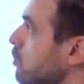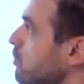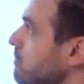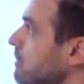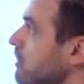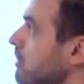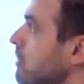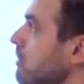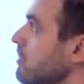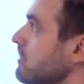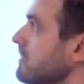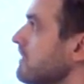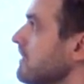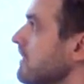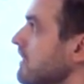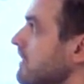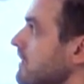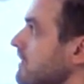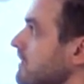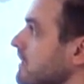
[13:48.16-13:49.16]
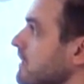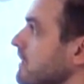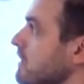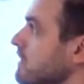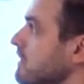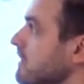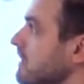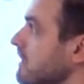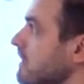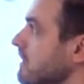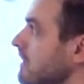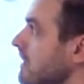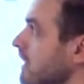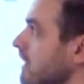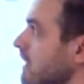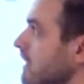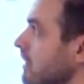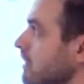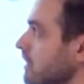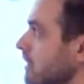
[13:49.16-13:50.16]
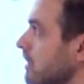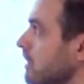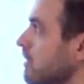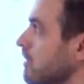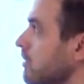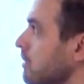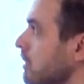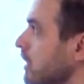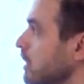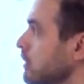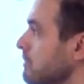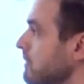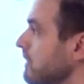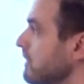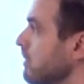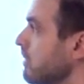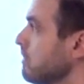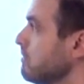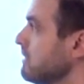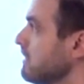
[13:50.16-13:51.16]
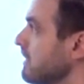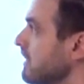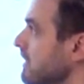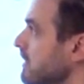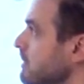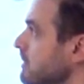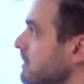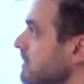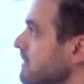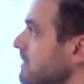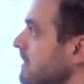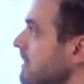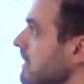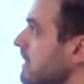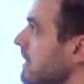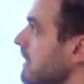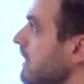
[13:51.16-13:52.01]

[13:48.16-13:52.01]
do because the, the, the uh, experimental limitations.